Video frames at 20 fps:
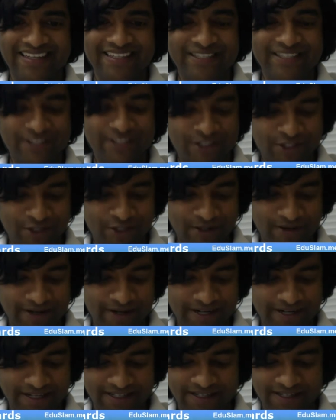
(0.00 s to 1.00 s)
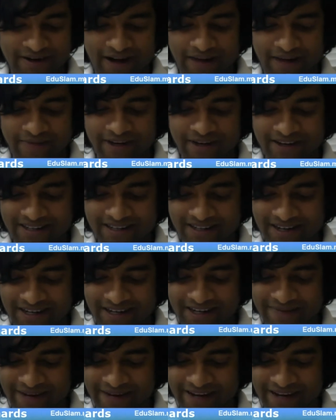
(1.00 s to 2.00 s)
Sure. So I'm going to talk
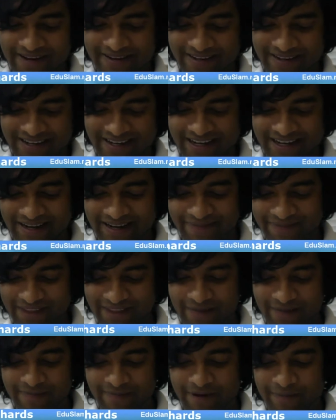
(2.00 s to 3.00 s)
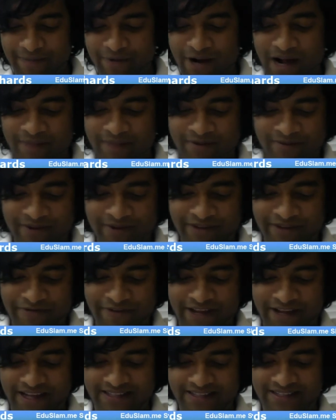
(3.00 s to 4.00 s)
about um, a, a problem we
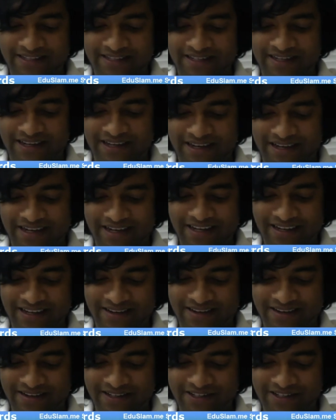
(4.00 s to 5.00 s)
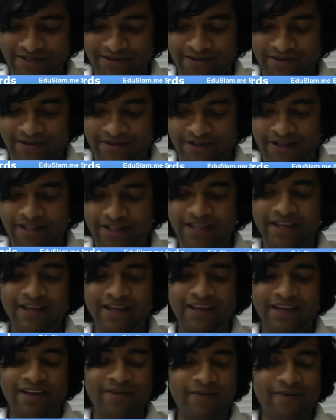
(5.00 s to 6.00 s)
faced uh, here at our school
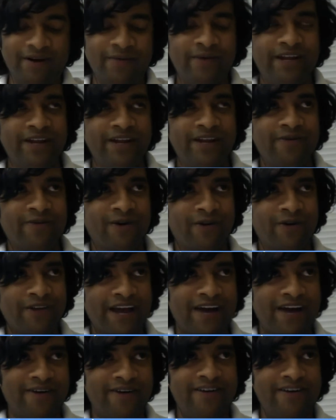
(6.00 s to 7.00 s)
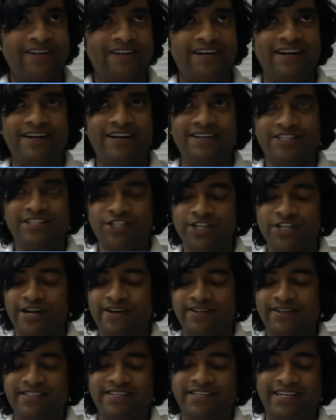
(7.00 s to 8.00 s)
when we rolled out uh, a shared
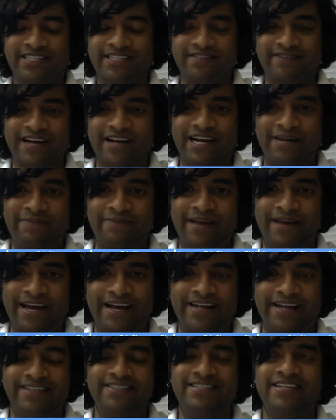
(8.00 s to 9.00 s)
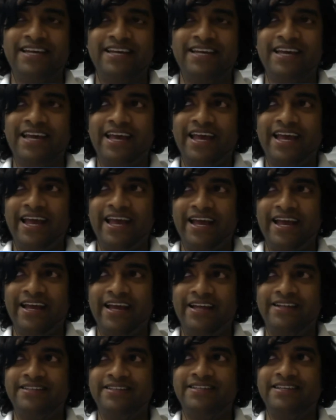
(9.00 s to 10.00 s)
sets of iPads,
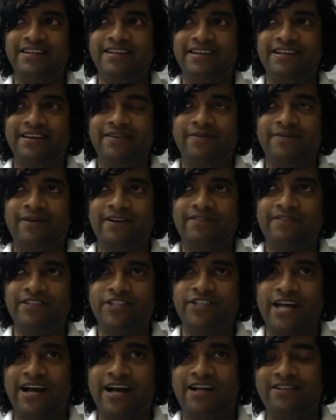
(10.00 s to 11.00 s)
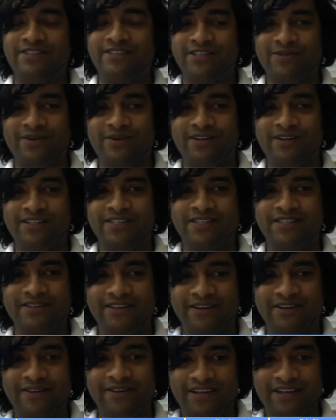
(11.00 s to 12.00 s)
and one of the challenges was, you
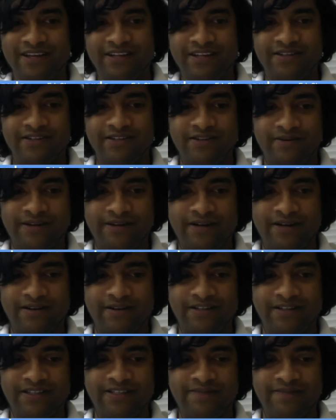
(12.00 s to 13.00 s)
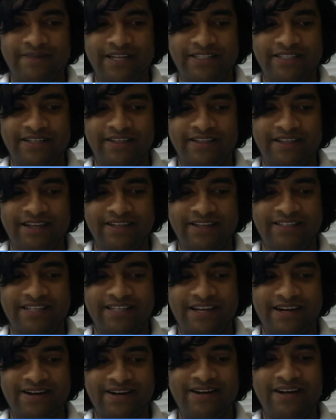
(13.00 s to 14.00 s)
know, the kids are doing all these amazing things
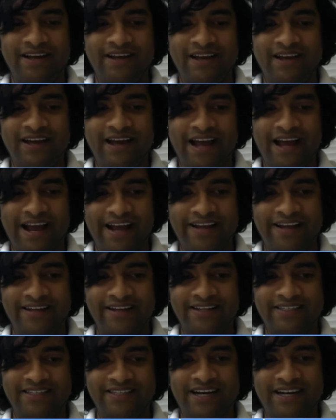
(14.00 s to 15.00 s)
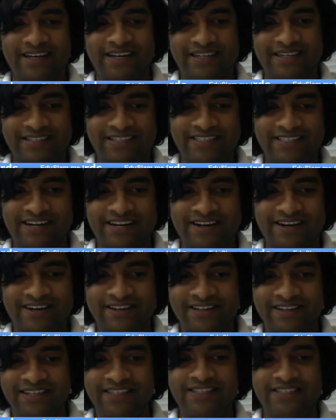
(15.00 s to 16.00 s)
there, and it's not
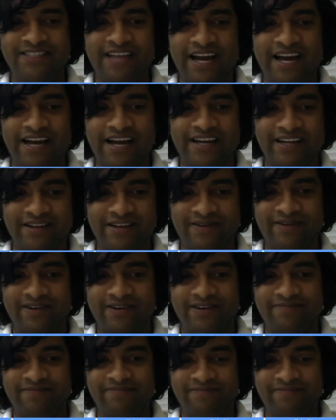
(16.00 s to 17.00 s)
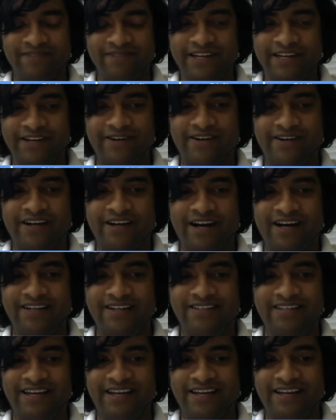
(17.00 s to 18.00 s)
necessarily static or linear
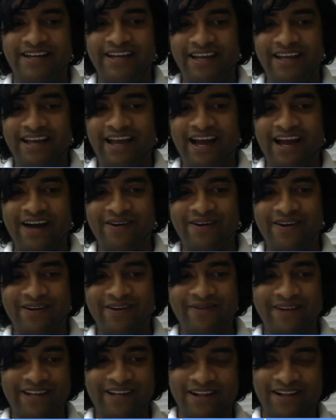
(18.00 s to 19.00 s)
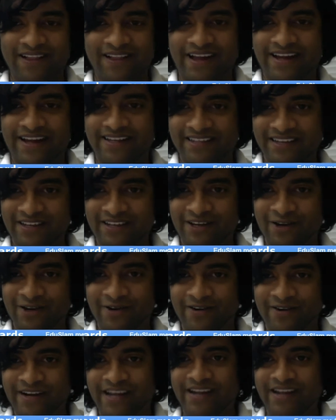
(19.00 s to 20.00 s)
content. How can we collect and
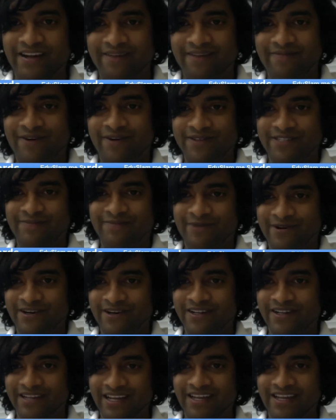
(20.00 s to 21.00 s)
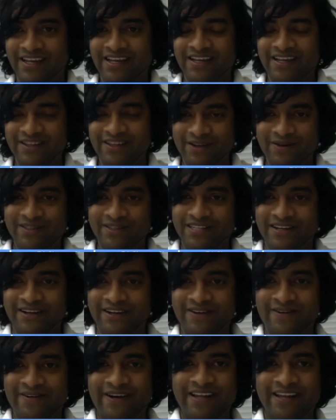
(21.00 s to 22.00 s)
curate, and most importantly, use it in a
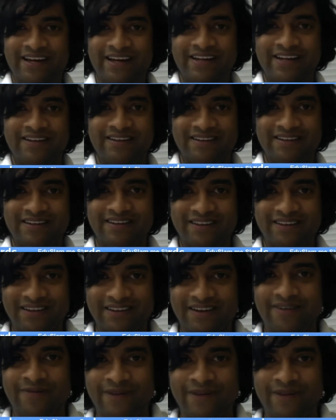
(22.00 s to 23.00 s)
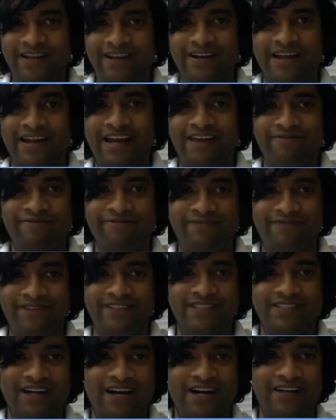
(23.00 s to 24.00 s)
way that, you know, we can have these
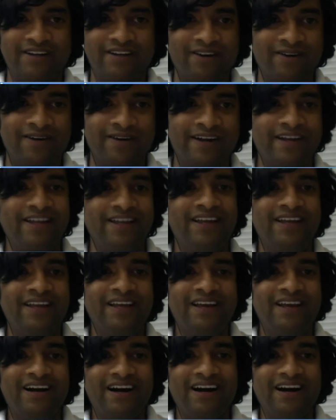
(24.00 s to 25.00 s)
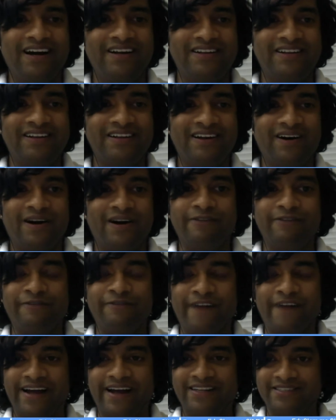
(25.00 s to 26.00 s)
ongoing uh,
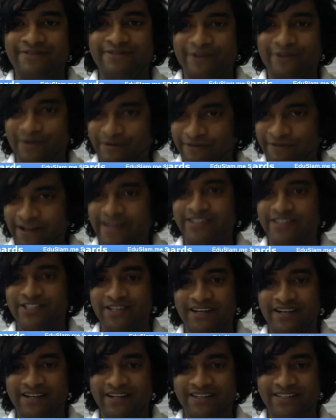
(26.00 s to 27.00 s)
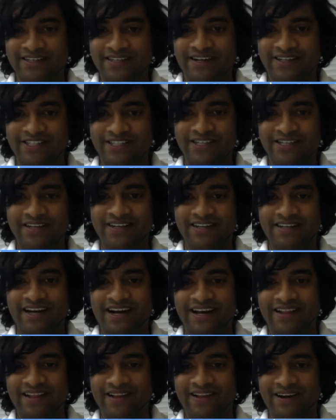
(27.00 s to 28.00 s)
artifacts for reflection and discussion and
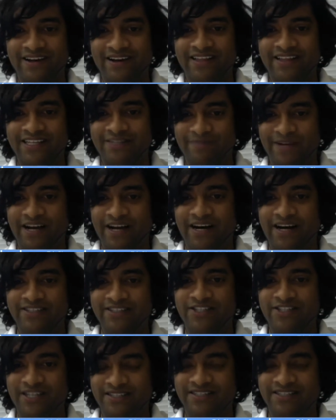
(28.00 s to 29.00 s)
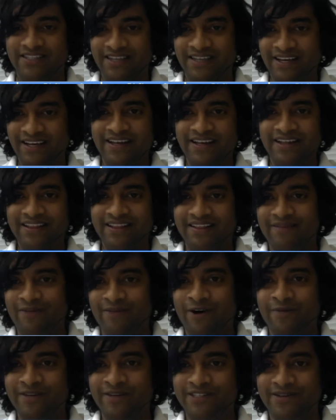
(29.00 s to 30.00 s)
dialogue that's beyond just the
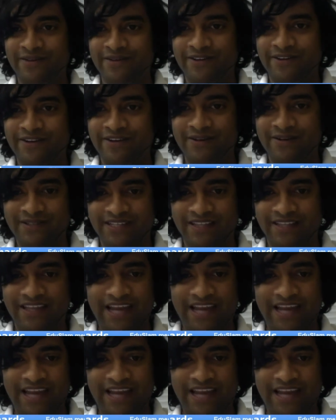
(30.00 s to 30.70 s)
moments when they're using the